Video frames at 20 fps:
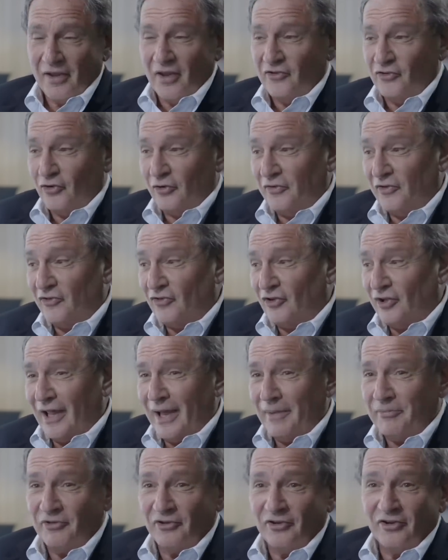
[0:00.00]
So if he's
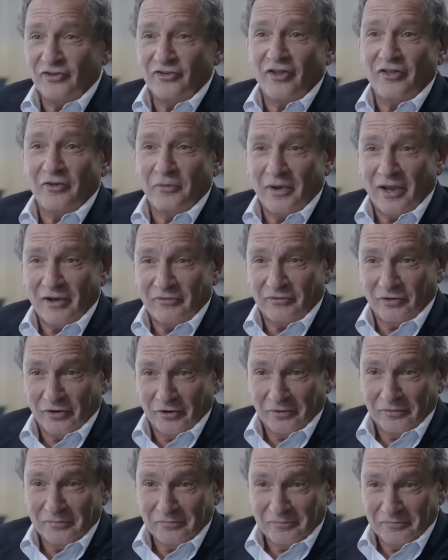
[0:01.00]
collapsing, there's nothing we have to
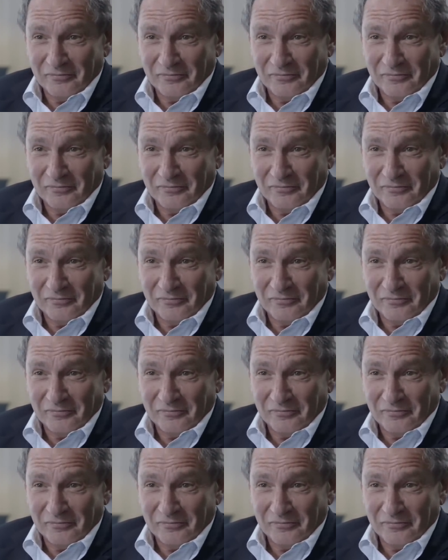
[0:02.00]
do.